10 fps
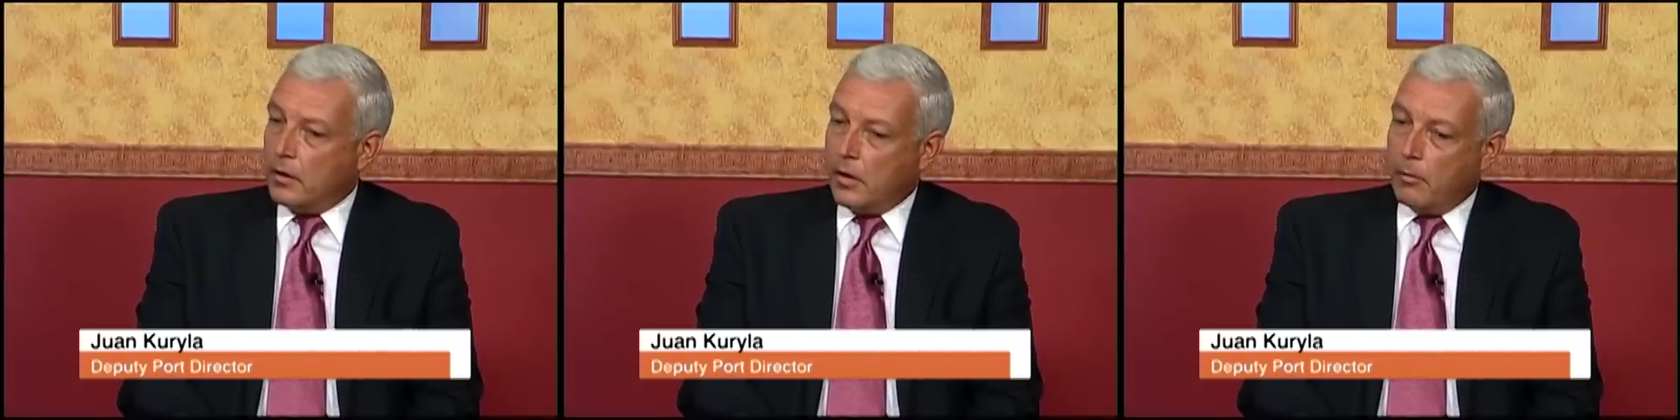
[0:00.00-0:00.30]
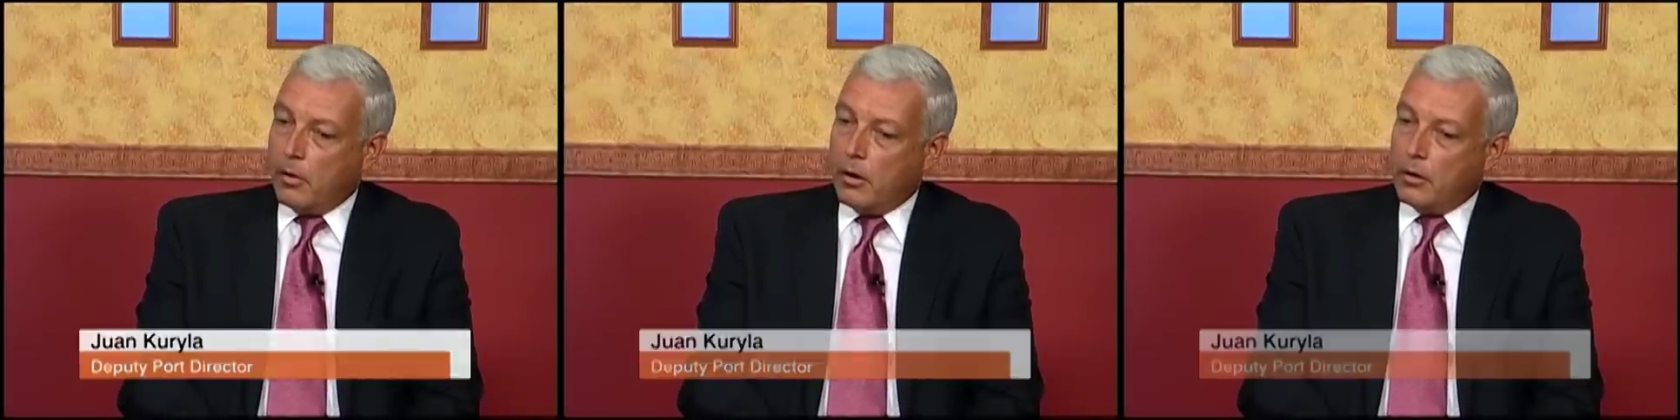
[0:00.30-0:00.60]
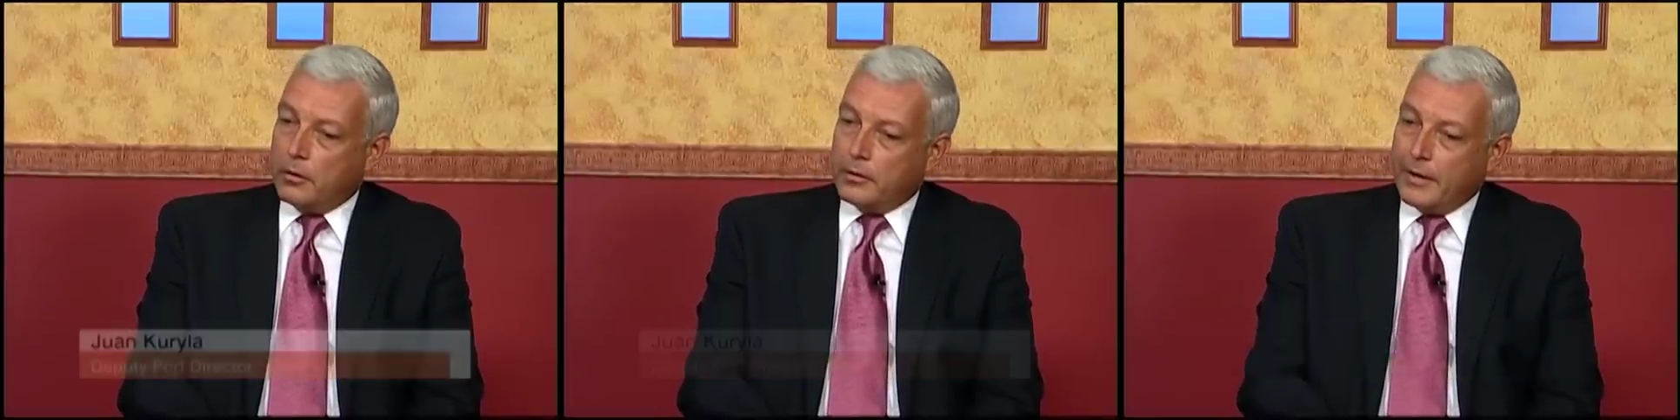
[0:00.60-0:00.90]

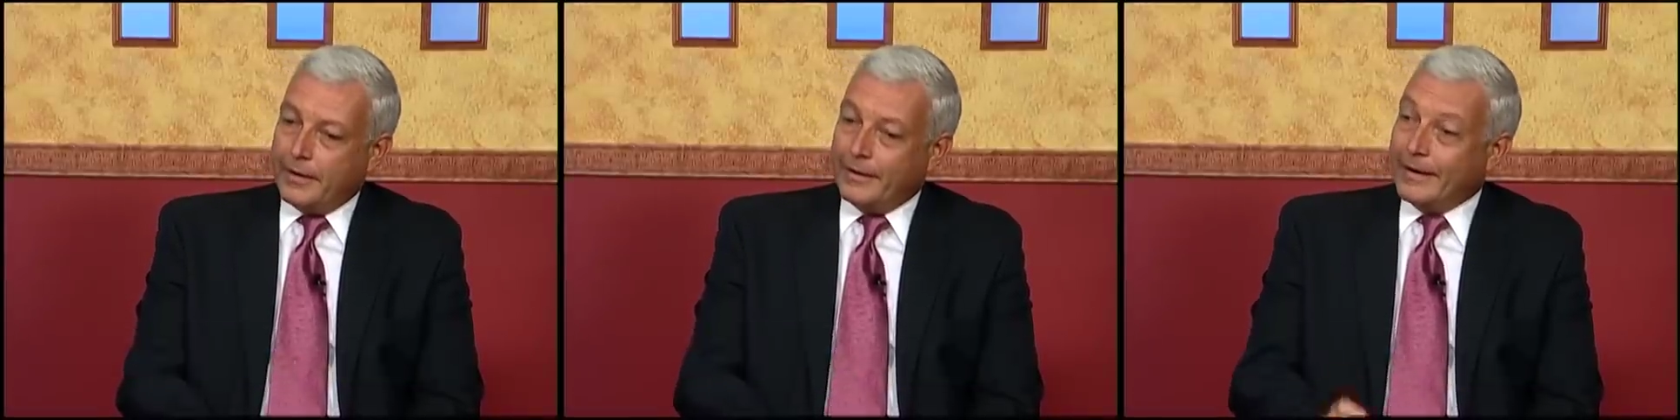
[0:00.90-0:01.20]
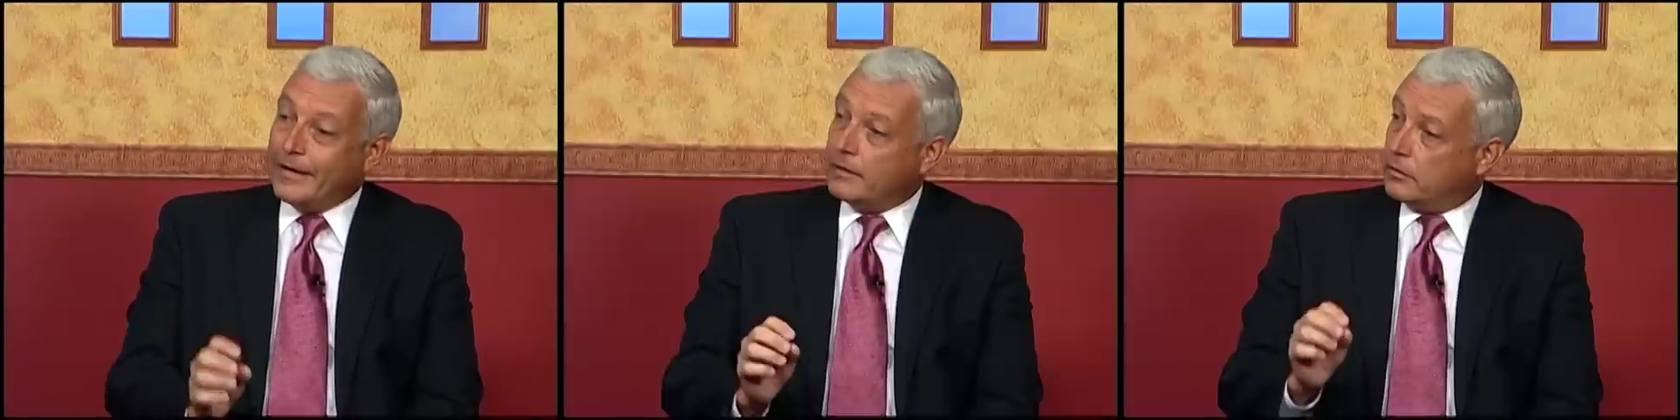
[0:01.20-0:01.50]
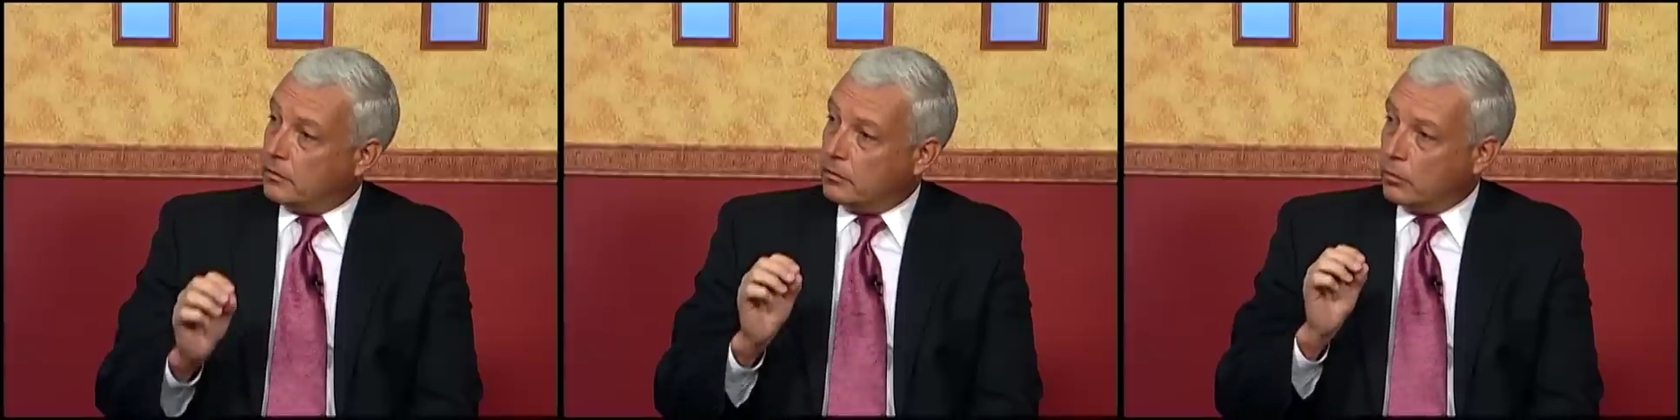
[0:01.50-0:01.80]
among an
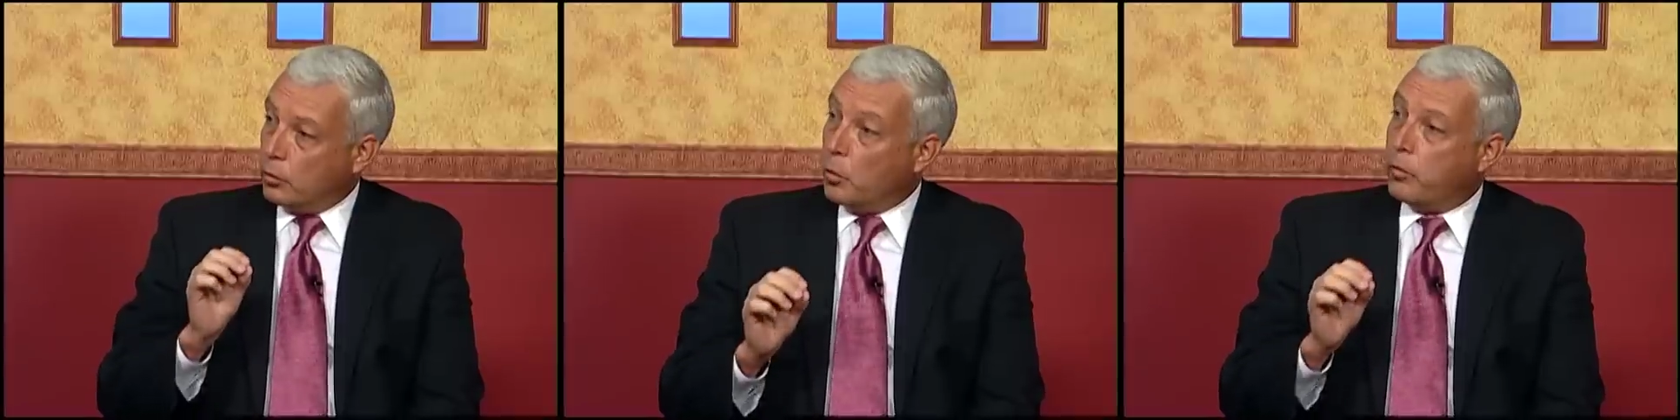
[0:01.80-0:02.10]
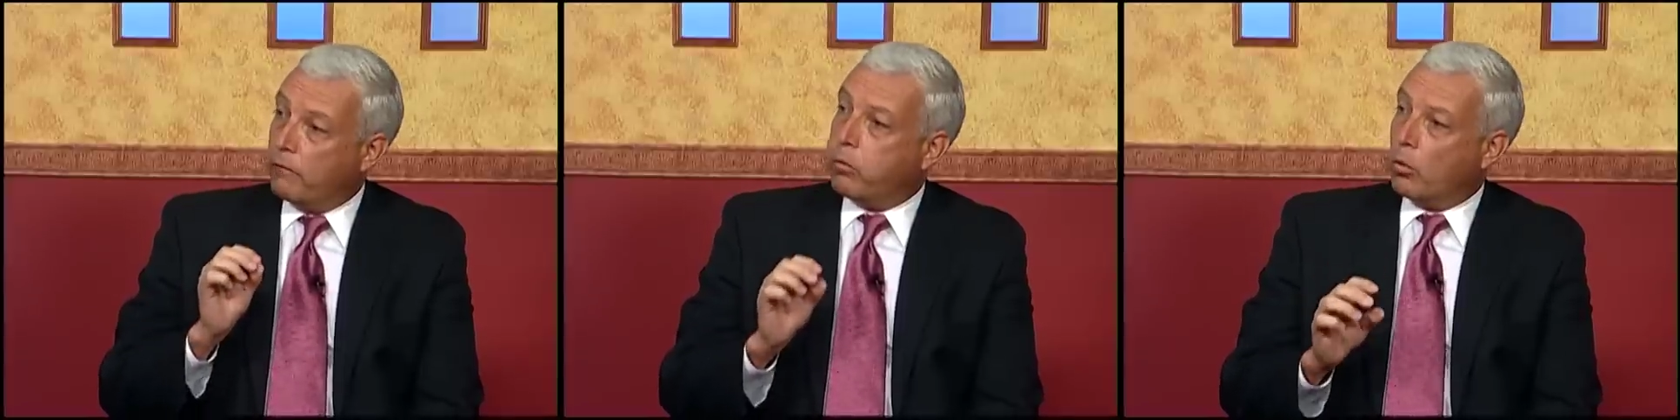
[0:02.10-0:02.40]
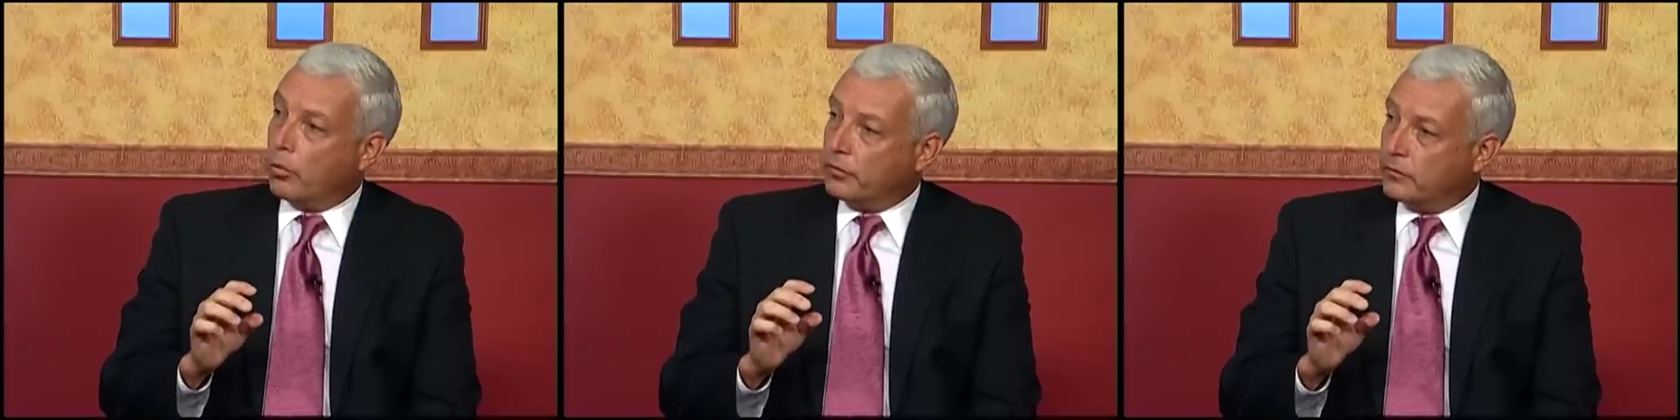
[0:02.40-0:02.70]
elite group of
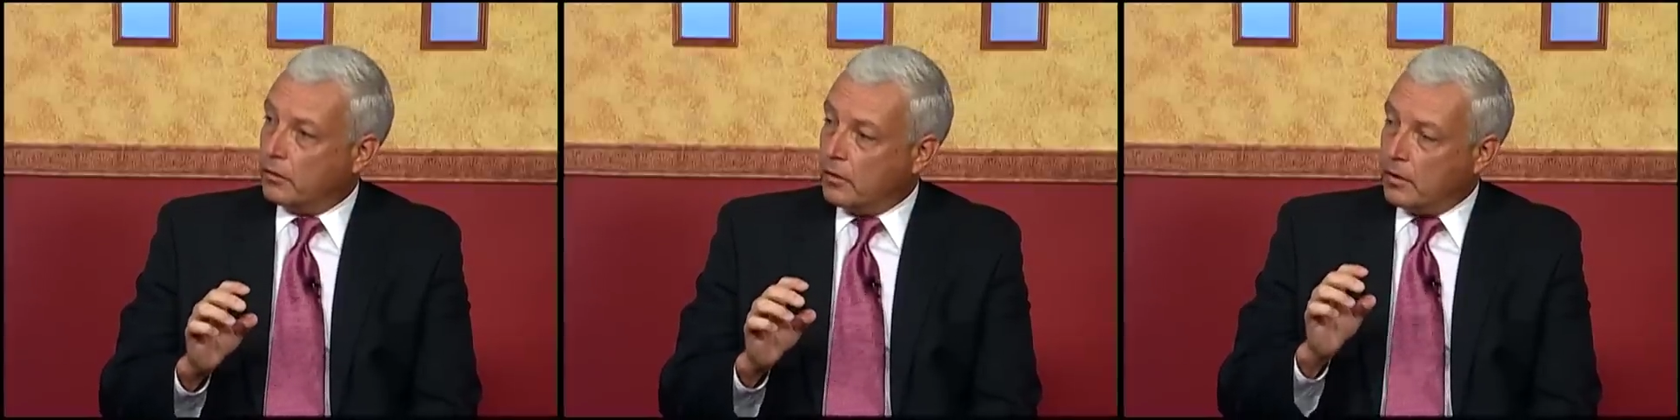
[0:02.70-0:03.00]
ports